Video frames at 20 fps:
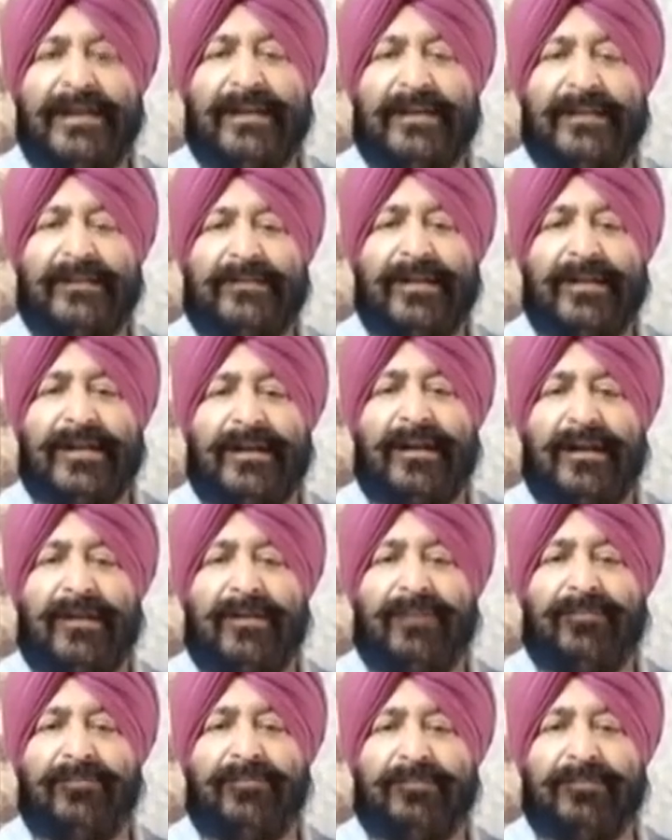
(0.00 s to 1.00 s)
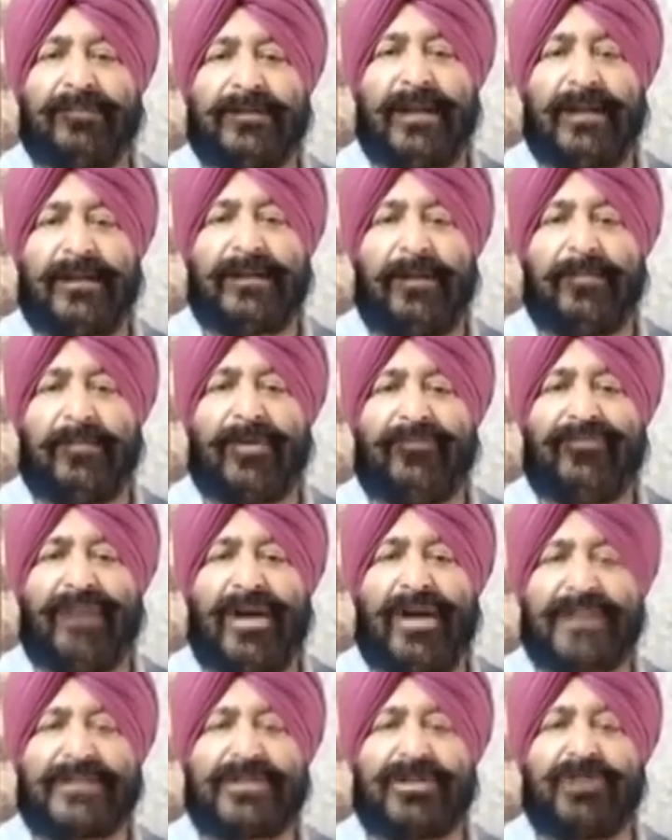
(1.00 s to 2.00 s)
And there, uh, uh, number of
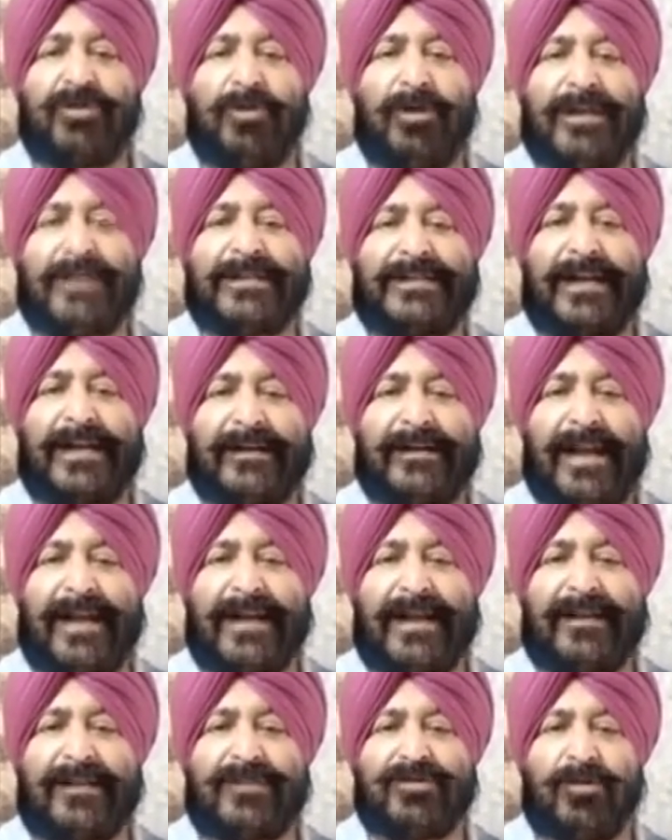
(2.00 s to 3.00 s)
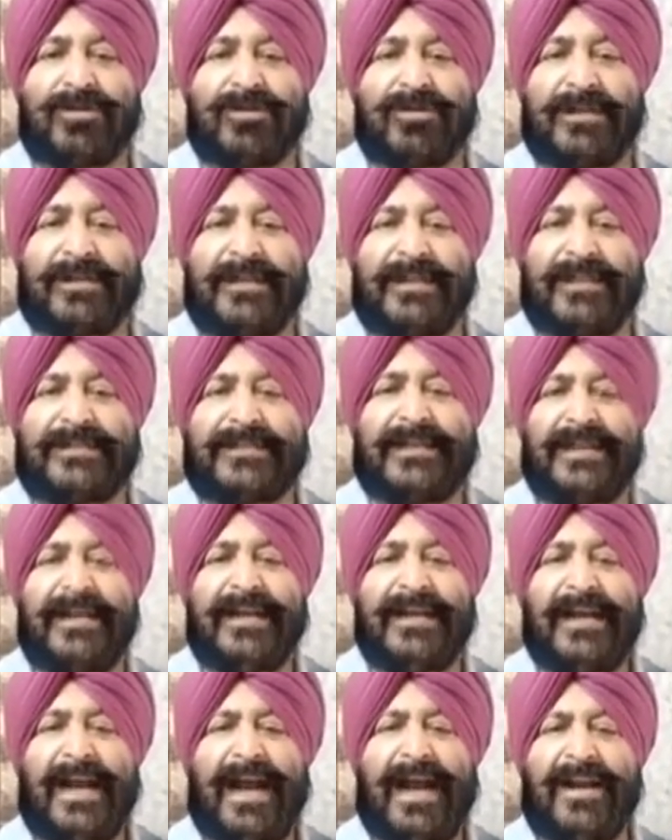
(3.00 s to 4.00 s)
youngsters joining Charadak has also decreased.
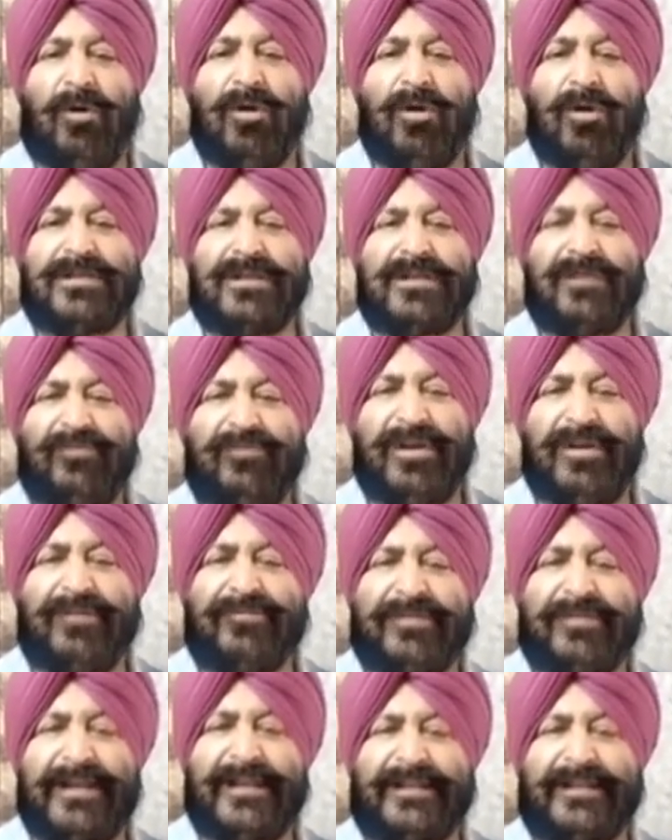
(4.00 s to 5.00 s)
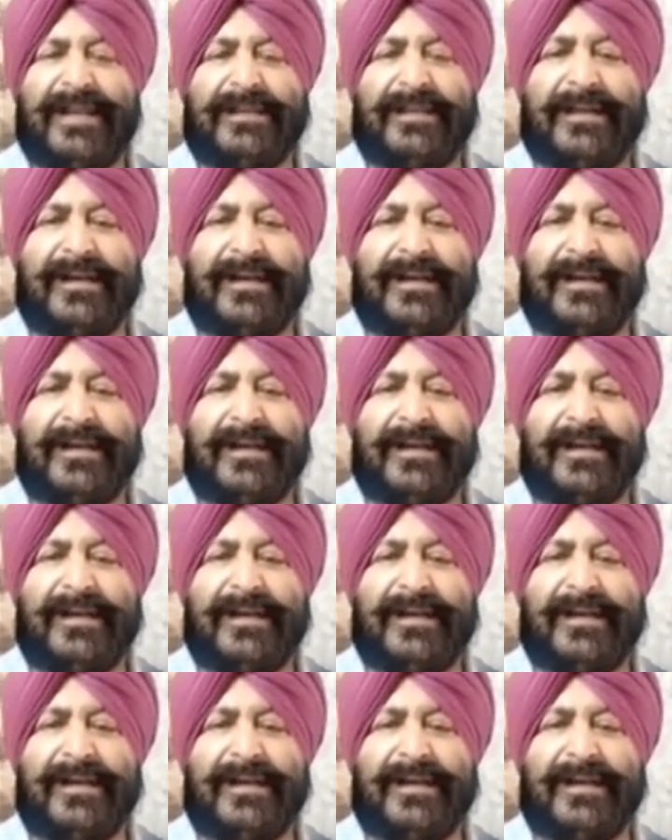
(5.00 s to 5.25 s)
And also, we have seen that